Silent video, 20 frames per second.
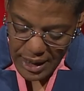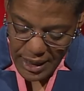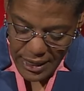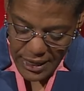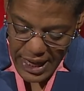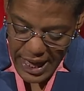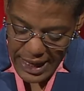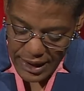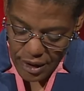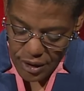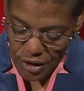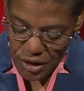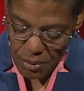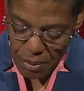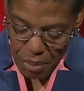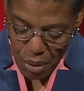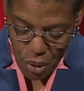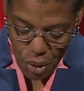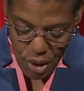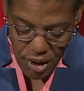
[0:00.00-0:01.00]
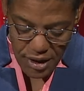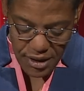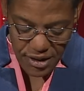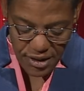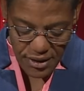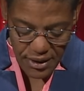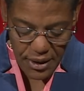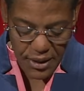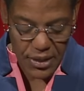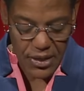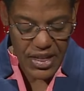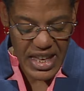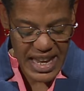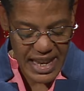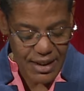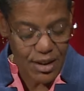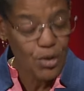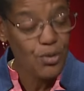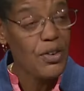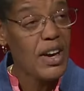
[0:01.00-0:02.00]
that supports
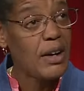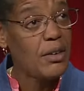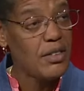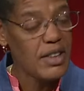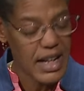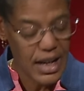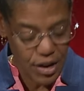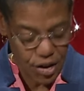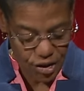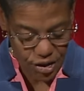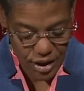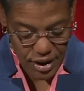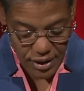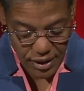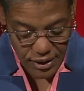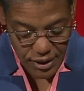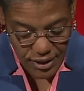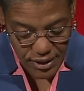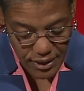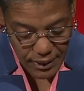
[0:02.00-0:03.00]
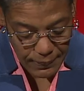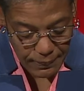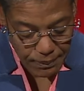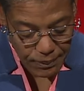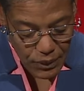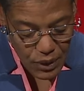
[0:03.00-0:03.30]
these foundations